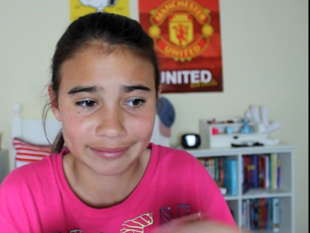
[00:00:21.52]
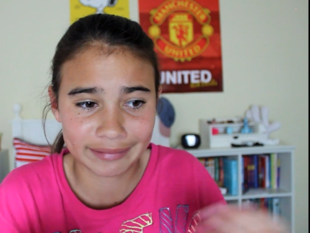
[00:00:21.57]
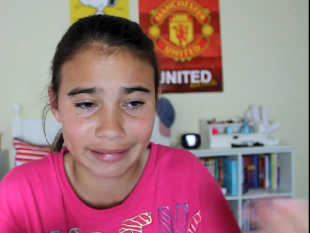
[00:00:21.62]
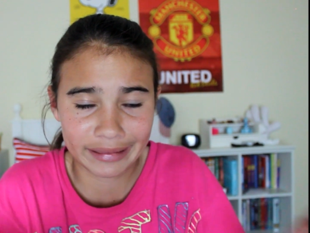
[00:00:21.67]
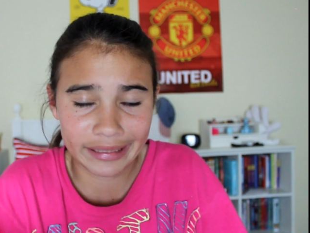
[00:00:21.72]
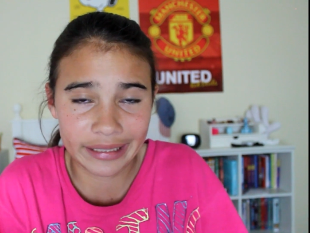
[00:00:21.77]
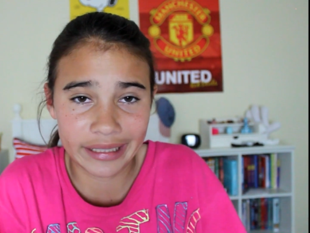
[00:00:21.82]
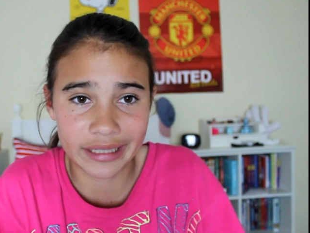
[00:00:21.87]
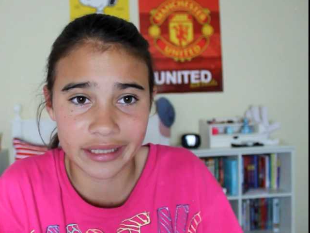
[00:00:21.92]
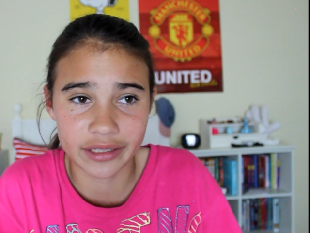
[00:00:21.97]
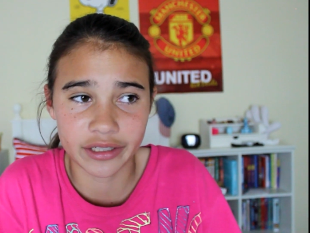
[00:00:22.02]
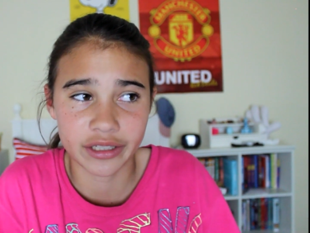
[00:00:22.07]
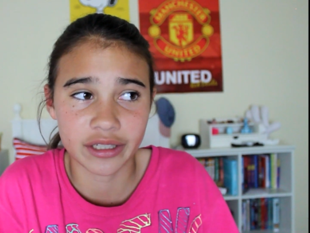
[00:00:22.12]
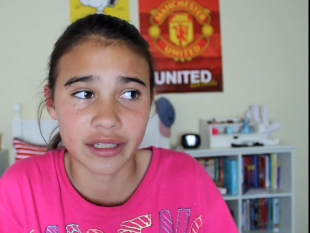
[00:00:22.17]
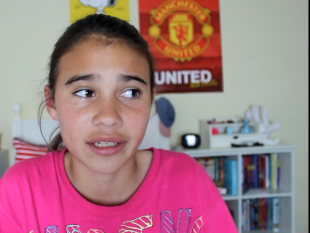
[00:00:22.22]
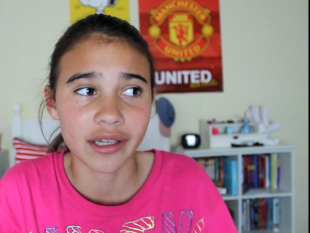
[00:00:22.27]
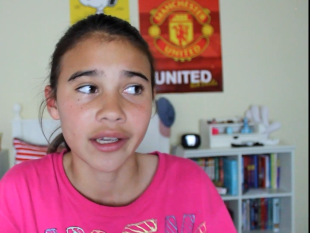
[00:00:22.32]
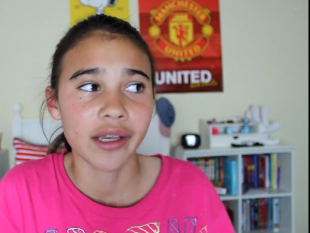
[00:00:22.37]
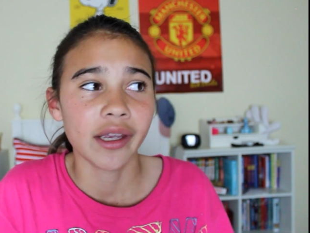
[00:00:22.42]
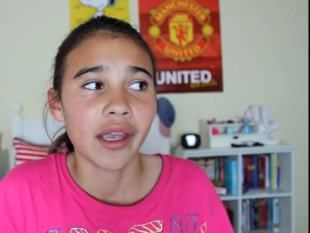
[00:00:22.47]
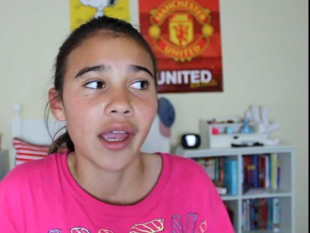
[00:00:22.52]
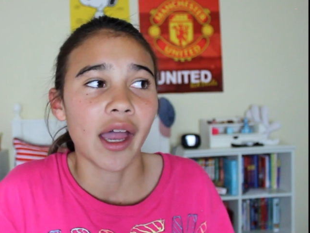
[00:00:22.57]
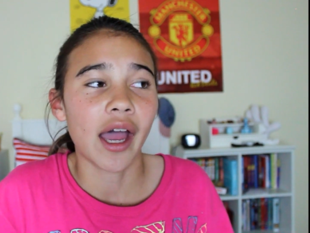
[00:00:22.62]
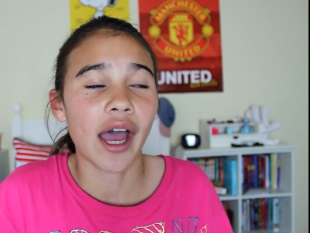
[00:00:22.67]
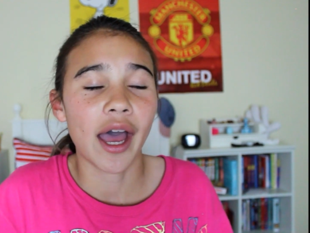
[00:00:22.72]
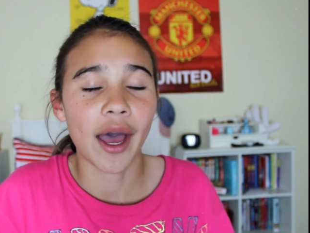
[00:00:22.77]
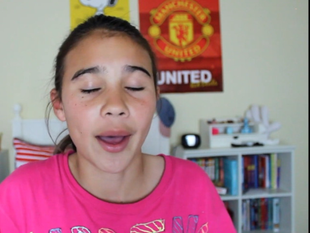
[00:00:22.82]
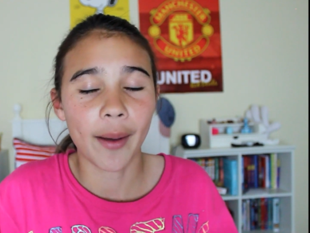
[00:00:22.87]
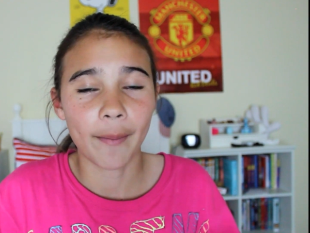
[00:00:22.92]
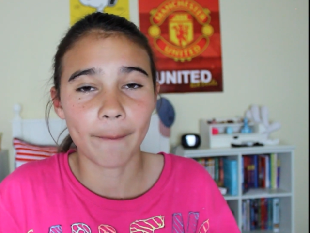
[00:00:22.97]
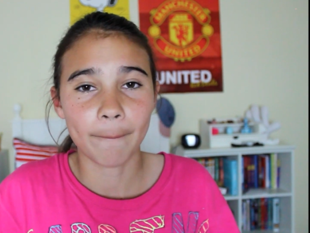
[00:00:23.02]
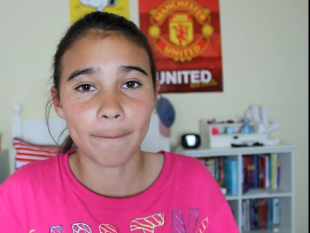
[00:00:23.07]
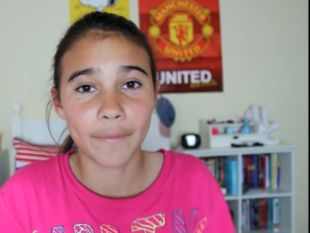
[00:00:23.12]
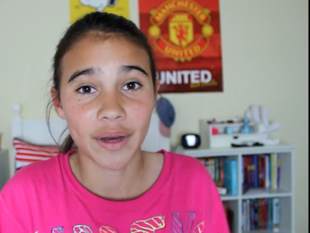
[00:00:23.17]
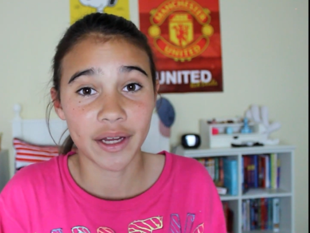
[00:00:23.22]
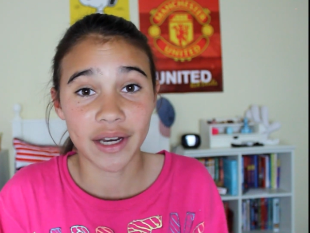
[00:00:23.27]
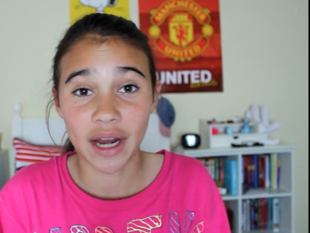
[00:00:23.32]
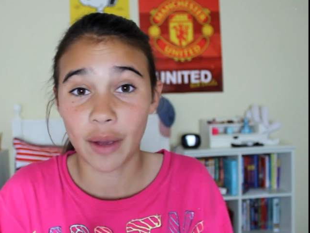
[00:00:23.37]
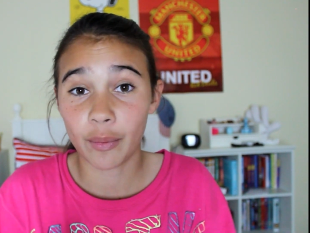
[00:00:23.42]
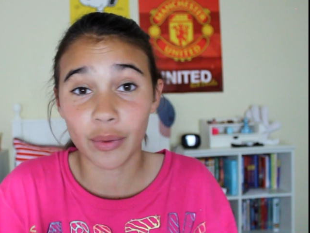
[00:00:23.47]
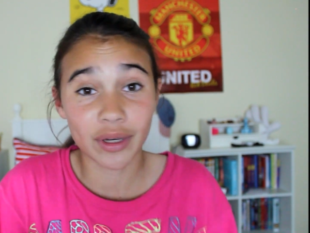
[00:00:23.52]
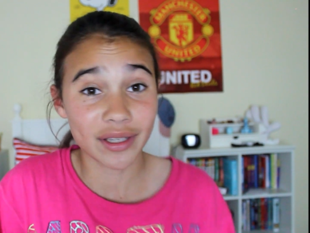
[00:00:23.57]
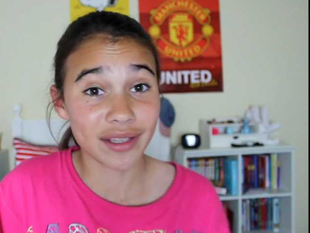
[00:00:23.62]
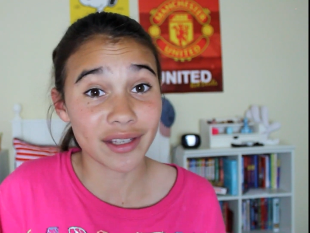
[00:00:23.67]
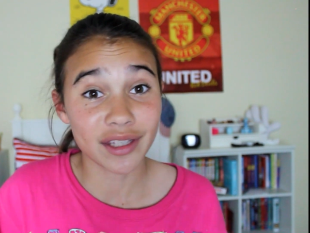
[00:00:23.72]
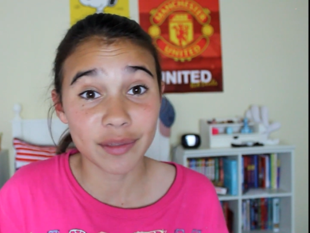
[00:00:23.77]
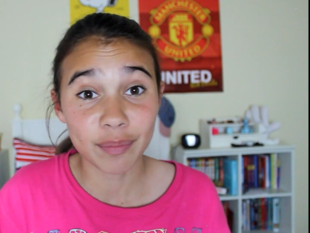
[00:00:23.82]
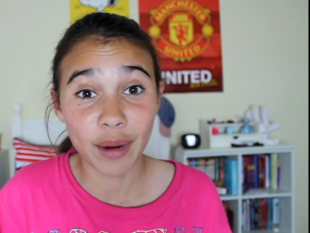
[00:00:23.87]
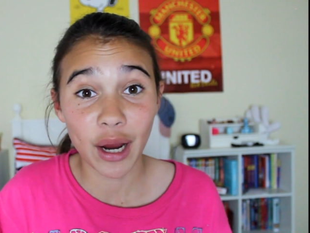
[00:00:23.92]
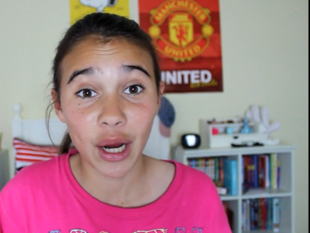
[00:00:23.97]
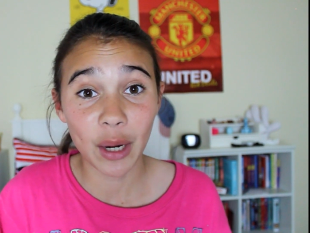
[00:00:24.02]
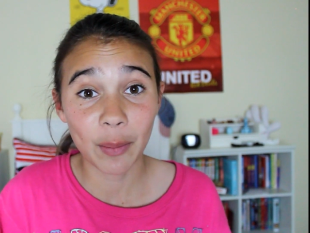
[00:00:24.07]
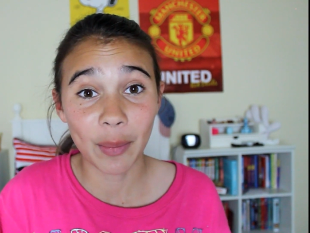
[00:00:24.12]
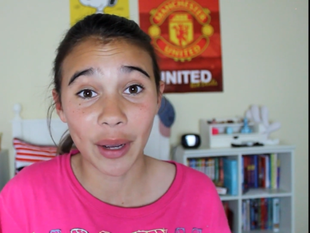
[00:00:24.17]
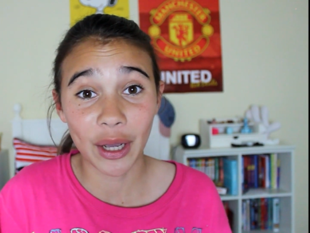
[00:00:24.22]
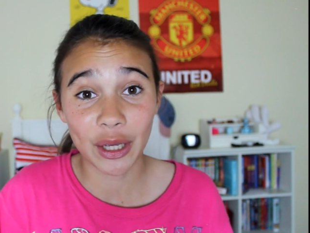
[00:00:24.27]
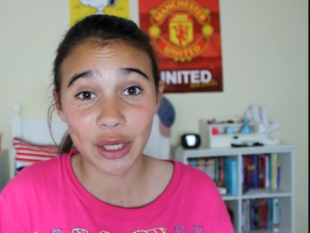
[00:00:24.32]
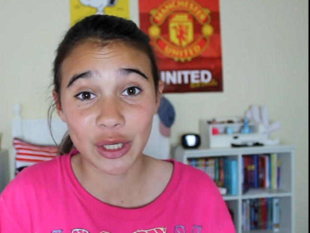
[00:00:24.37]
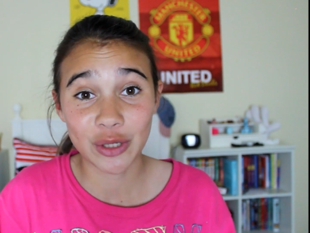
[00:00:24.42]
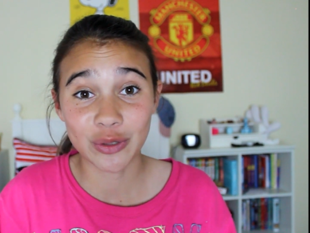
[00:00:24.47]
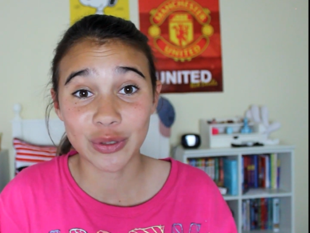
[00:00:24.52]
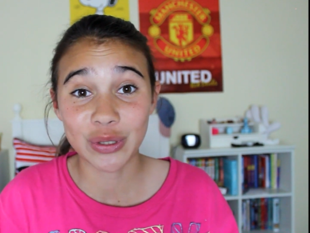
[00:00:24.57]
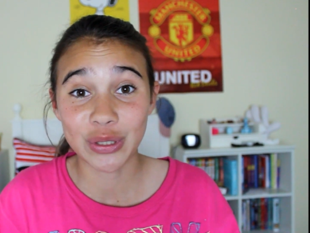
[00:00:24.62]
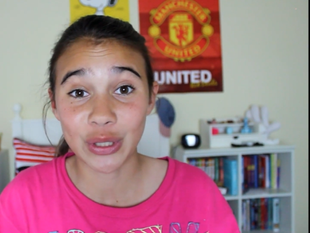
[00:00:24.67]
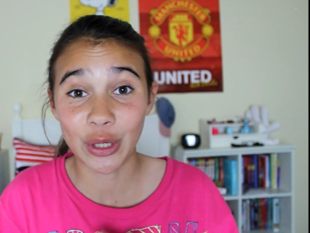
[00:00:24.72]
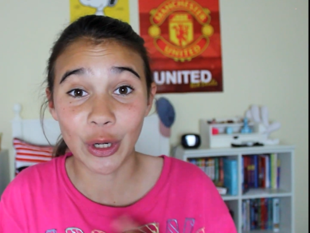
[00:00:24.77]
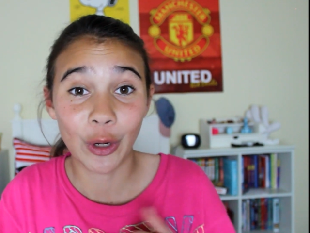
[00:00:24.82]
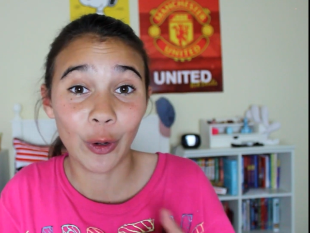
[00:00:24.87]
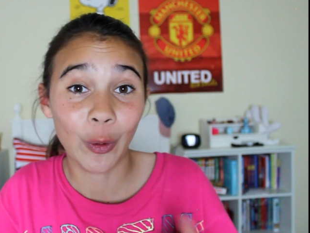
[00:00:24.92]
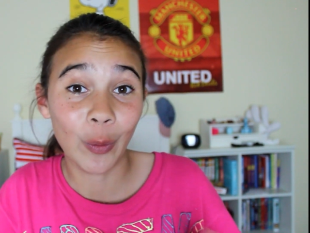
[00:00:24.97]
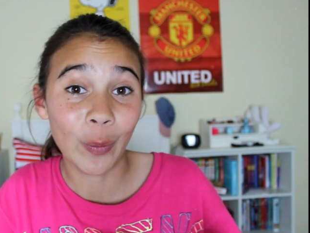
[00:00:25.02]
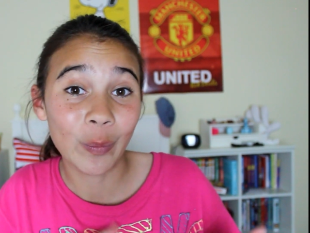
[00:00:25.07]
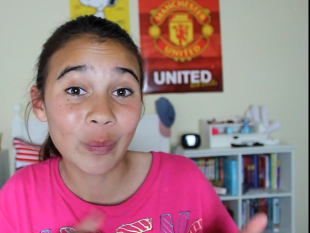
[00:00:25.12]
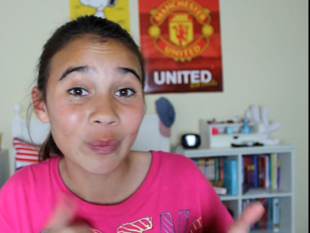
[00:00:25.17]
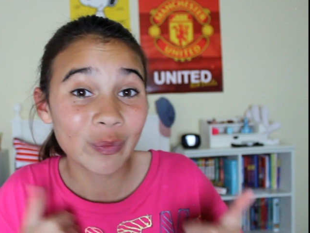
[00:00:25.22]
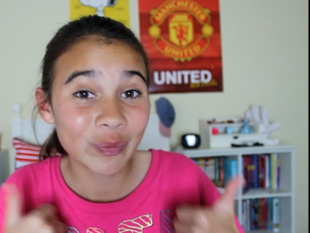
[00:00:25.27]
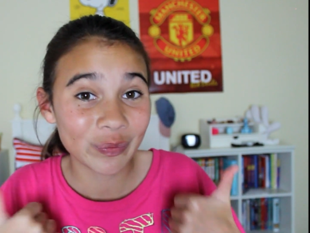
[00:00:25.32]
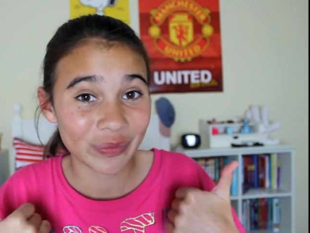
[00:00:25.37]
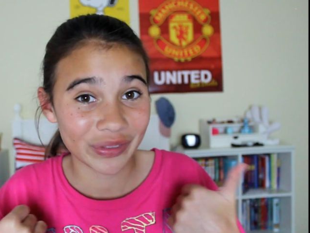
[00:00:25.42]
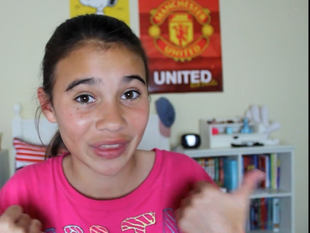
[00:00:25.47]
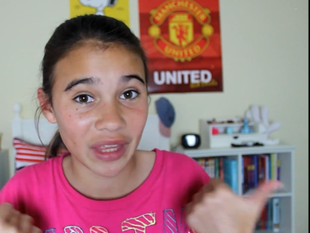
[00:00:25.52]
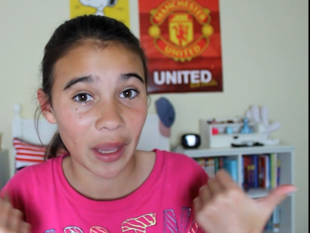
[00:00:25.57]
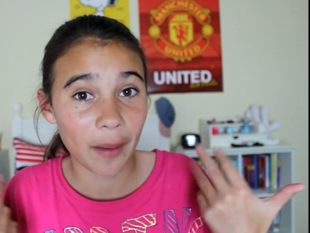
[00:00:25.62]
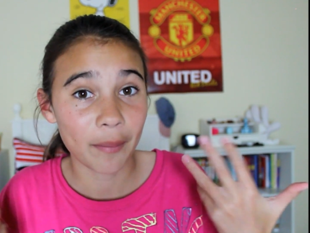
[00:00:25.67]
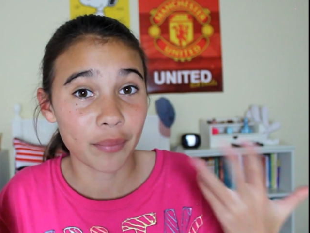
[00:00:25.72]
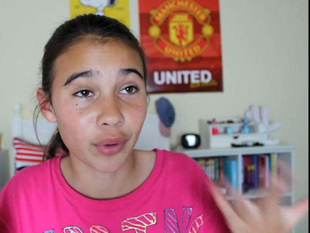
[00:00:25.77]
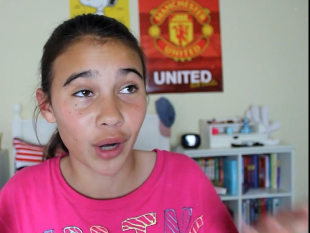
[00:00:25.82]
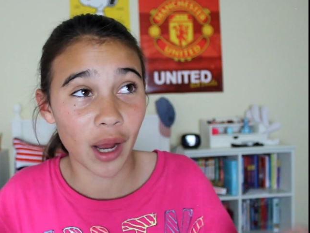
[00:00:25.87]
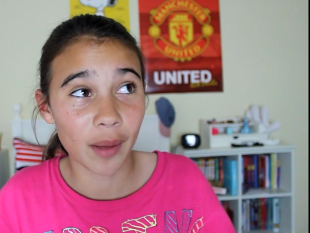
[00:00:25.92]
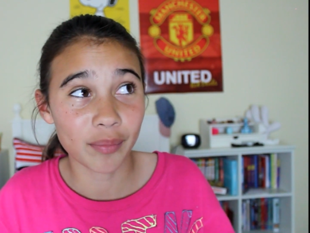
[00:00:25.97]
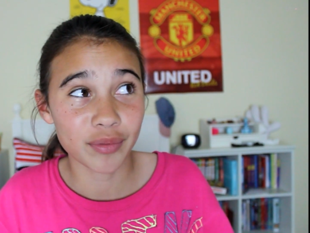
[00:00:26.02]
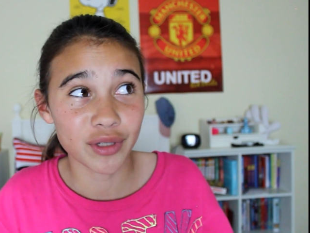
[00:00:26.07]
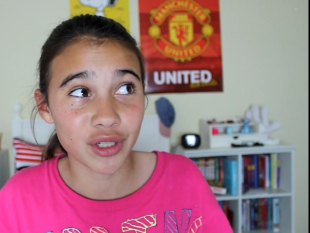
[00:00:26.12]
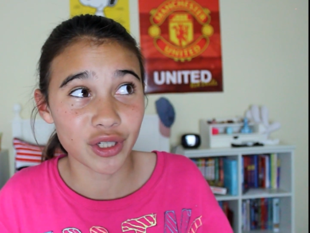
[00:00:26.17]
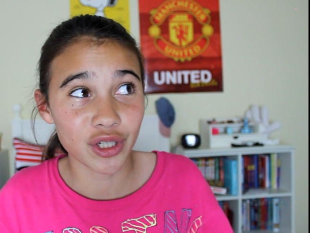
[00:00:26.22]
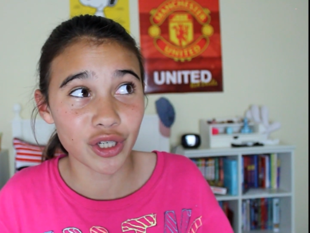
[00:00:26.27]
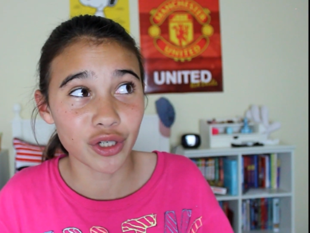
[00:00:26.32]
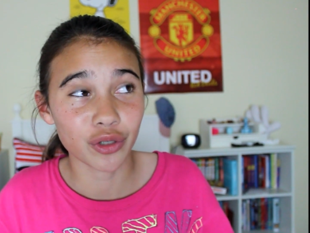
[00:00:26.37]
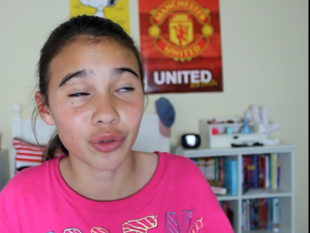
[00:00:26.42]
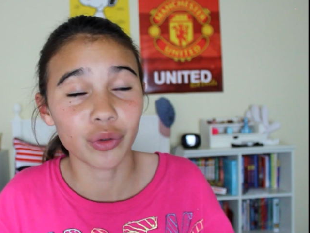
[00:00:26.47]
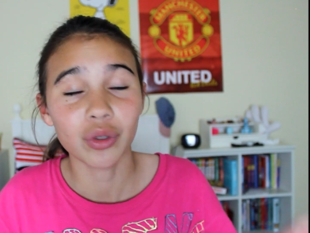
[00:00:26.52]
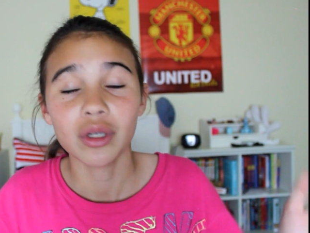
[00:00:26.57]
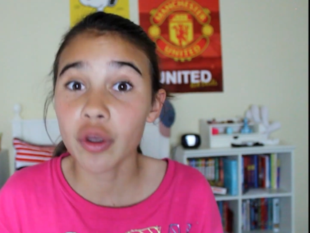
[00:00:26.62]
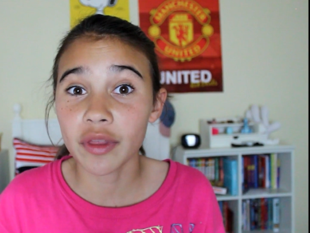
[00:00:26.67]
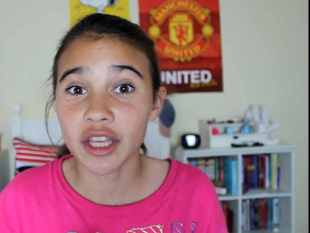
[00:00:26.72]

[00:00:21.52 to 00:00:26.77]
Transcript: this, but I was inspired by you, so props to you.